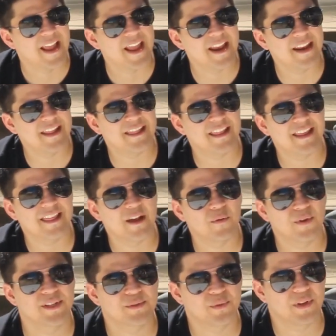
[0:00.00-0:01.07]
anything that
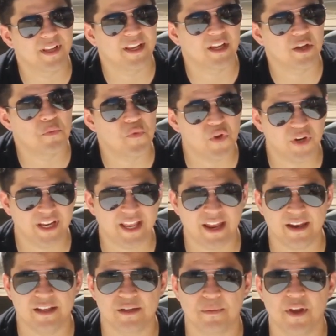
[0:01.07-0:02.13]
was really
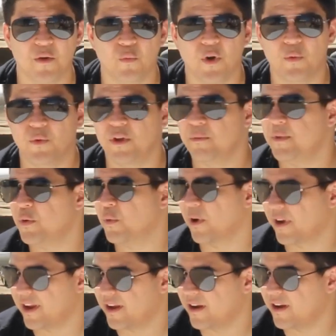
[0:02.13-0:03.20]
communicated to me on what we would be
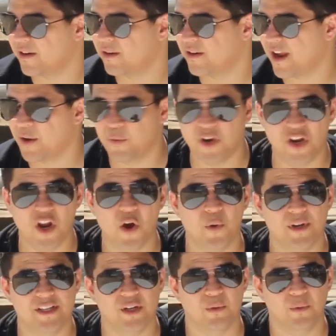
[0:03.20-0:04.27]
working on. I wouldn't know
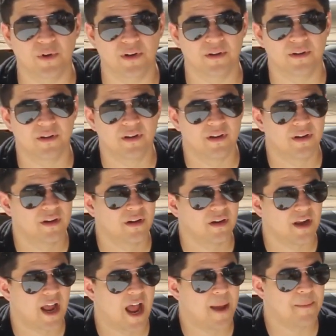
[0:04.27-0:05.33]
until
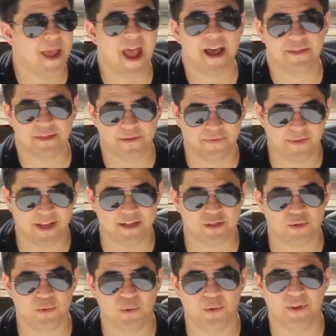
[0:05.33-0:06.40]
I'm at the flight
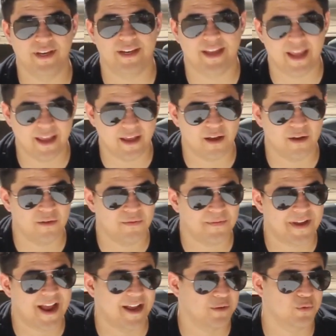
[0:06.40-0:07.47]
school the day of.
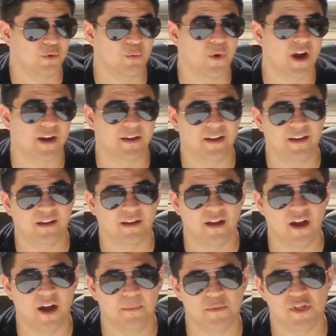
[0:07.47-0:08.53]
As we're walking
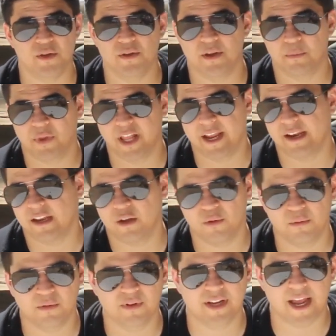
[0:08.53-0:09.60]
up to the plane,
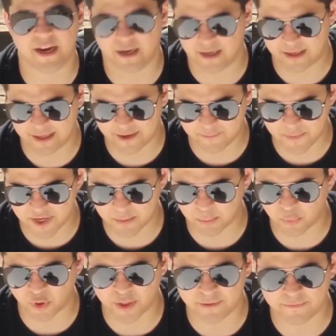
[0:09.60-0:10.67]
he'll kind of give me a
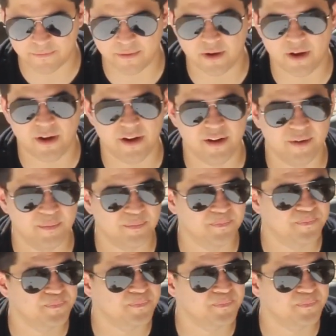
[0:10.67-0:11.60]
brief on